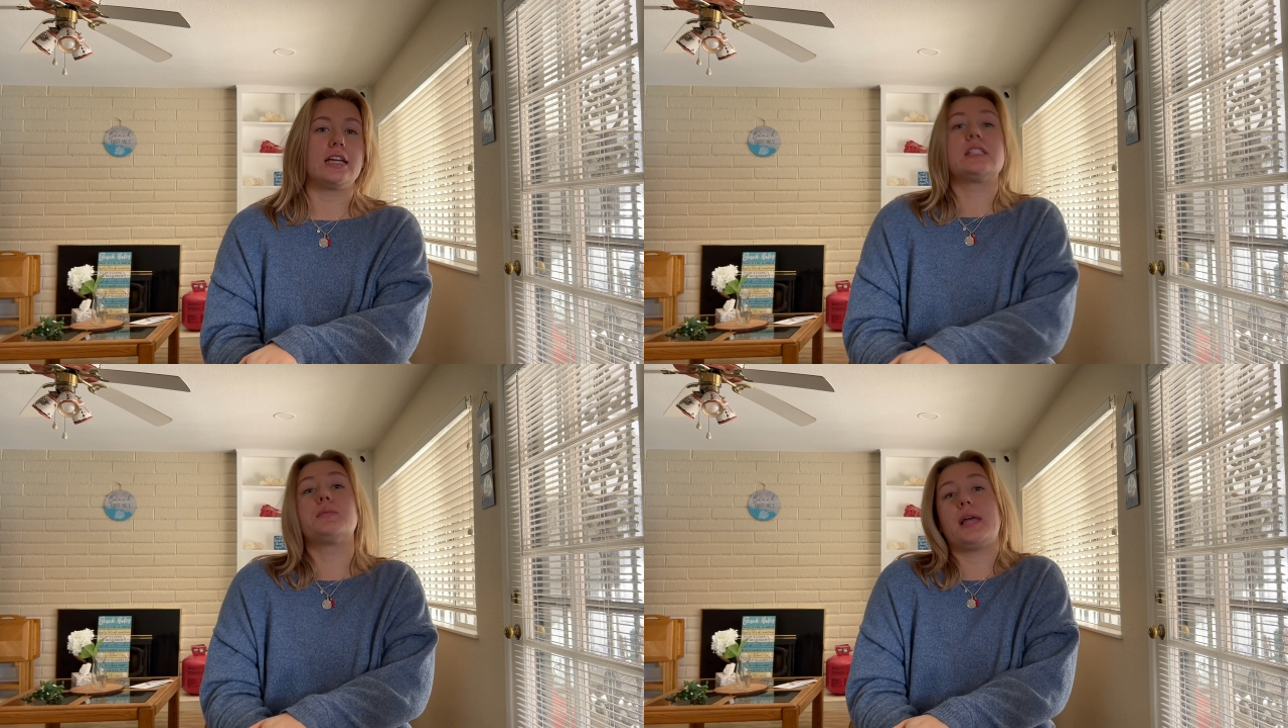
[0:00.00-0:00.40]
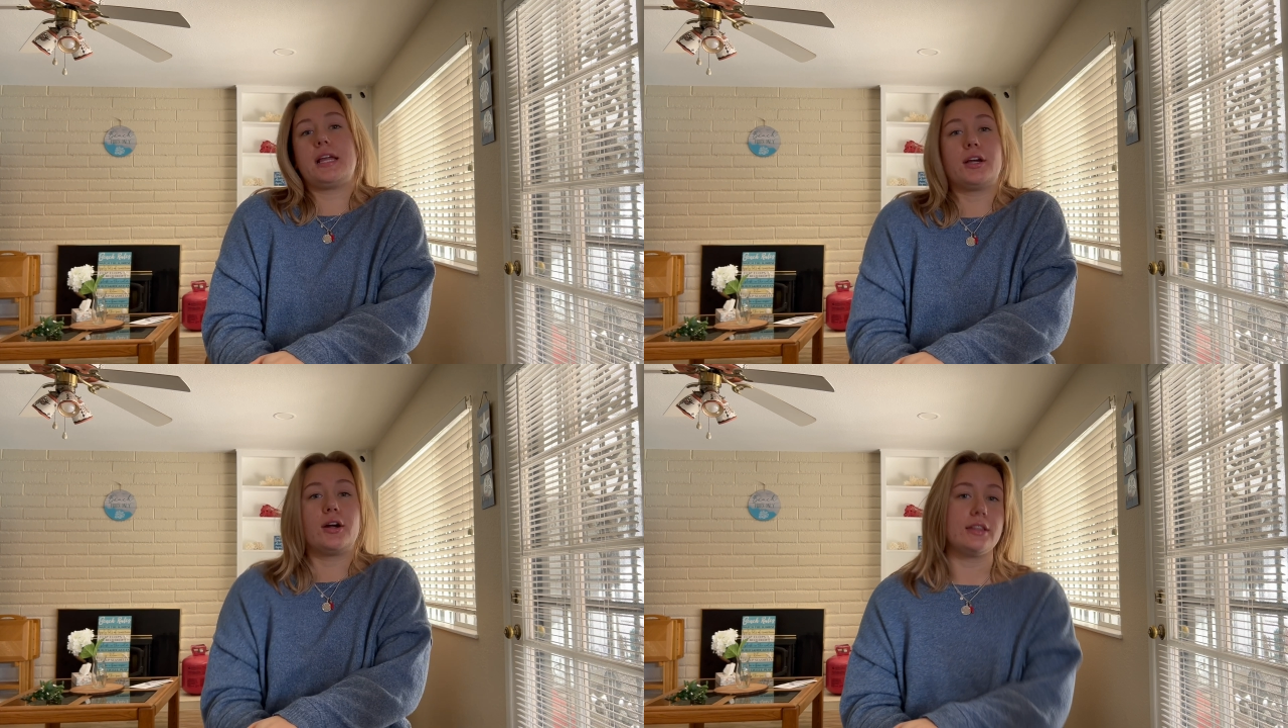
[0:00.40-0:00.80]

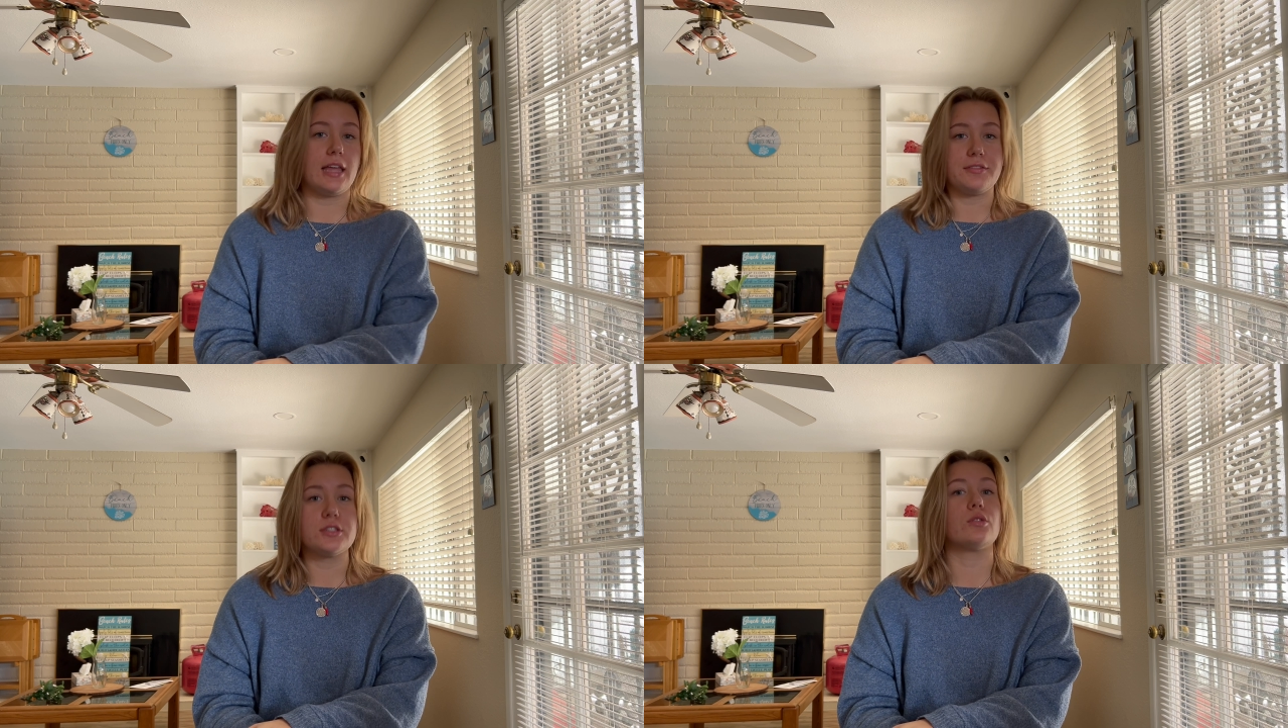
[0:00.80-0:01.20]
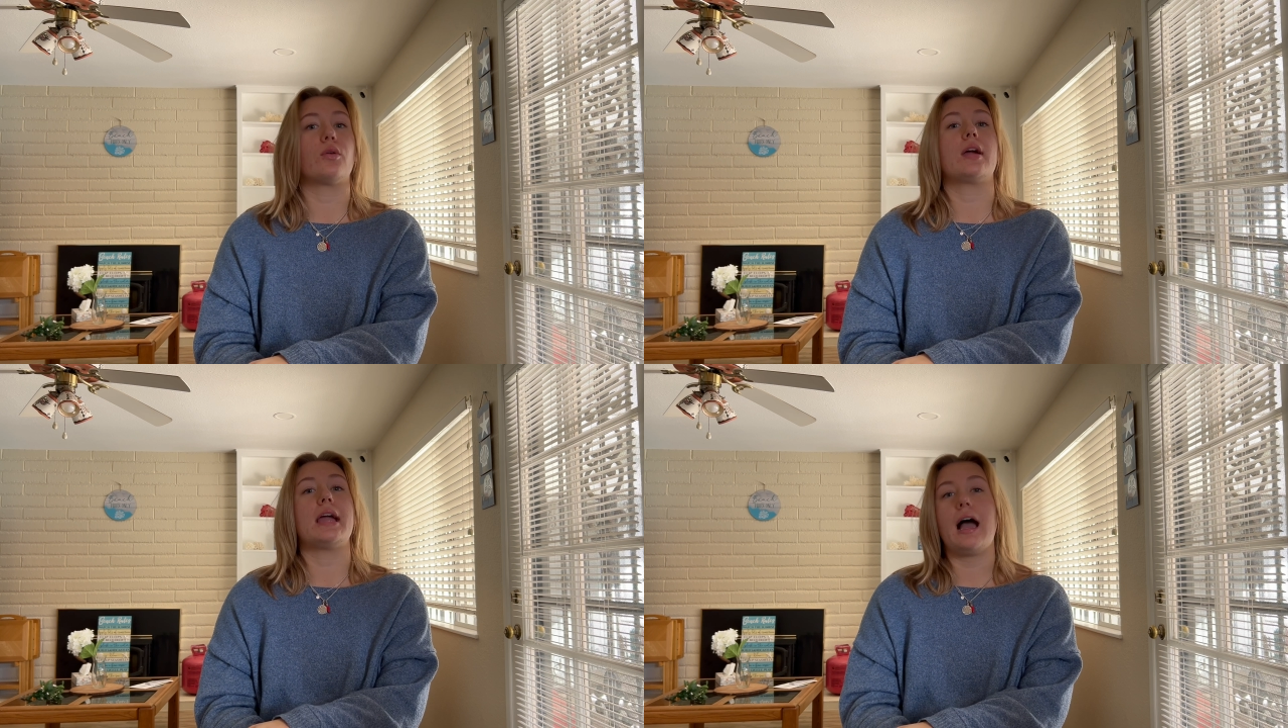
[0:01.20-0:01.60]
explaining her life
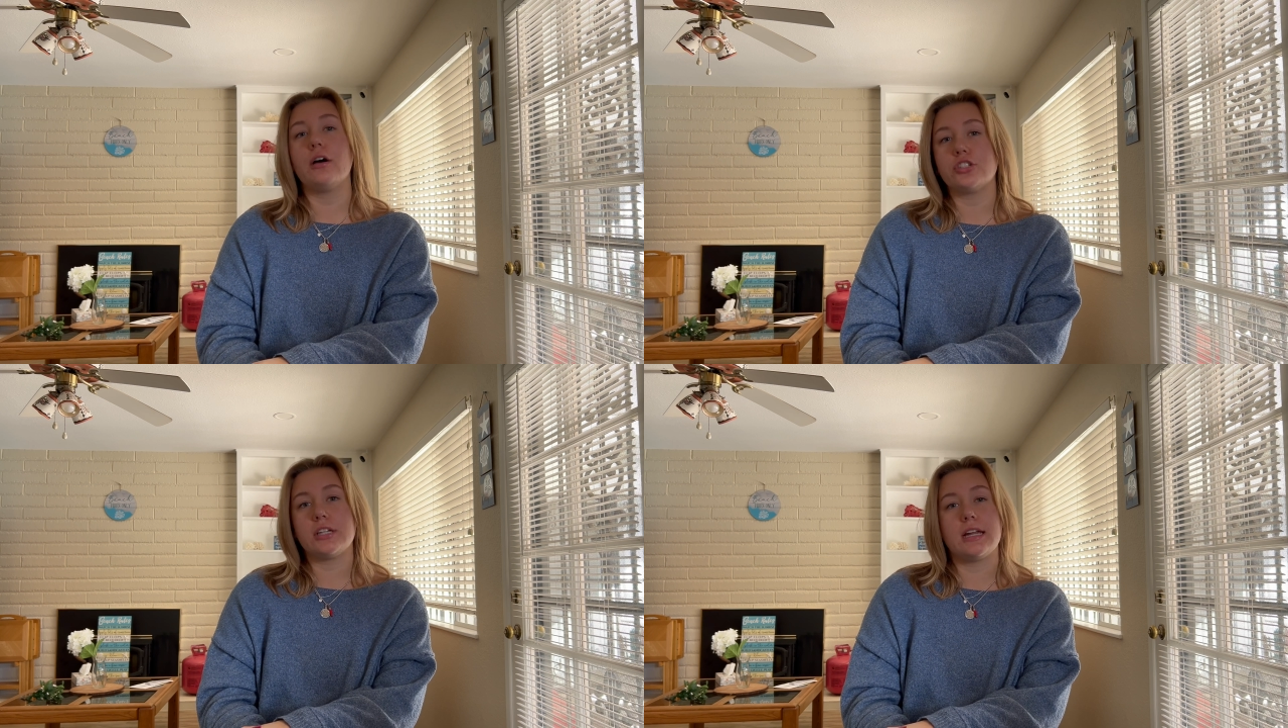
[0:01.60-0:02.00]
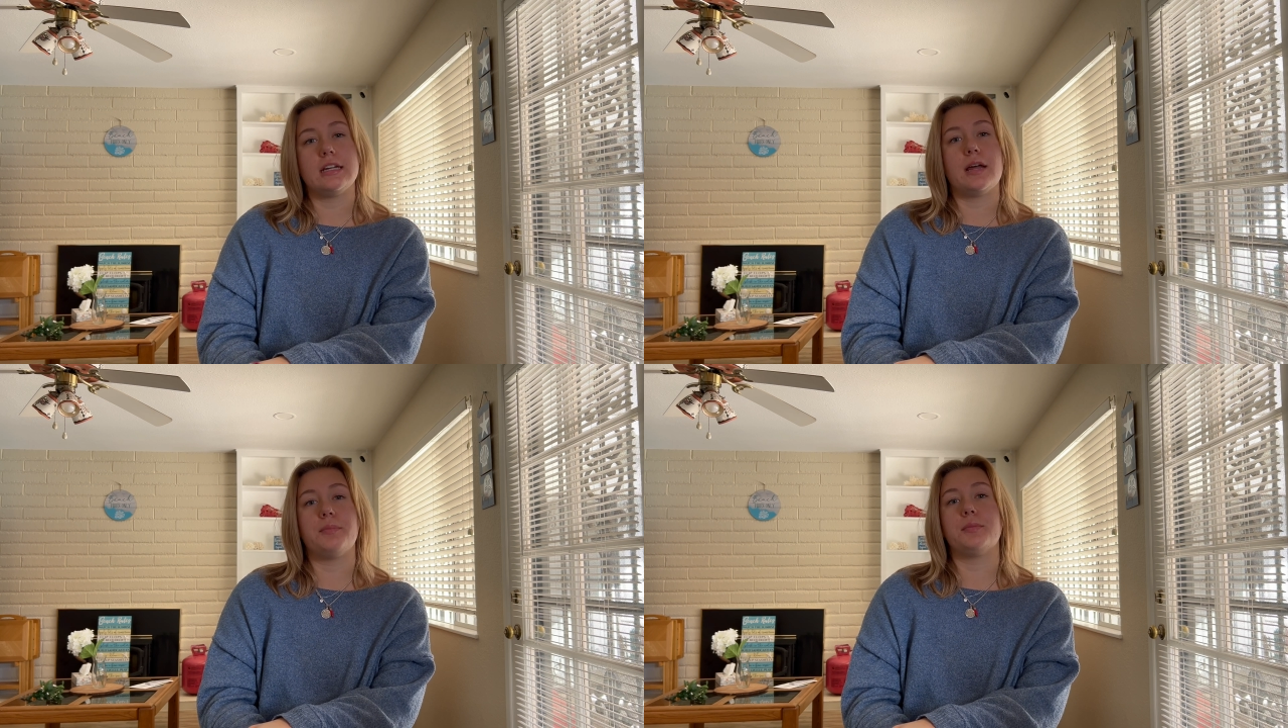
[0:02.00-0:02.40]
story, how she
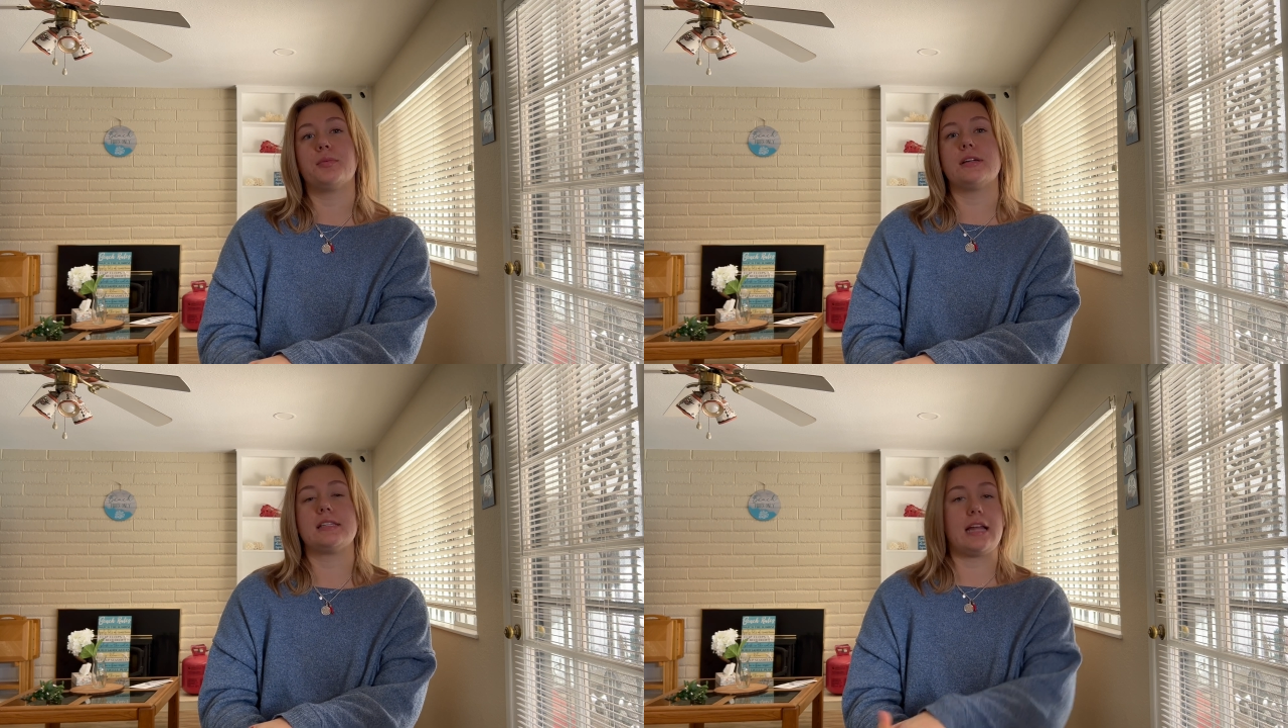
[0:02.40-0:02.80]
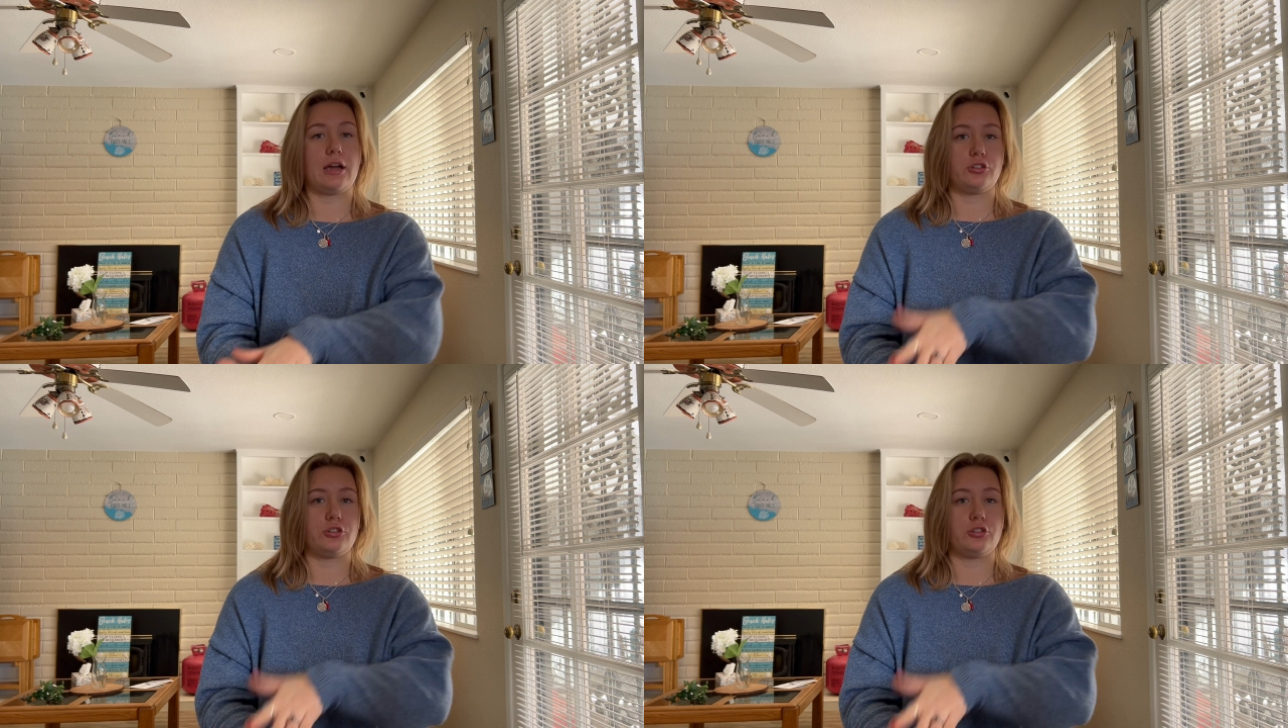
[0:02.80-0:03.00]
ended up in prison,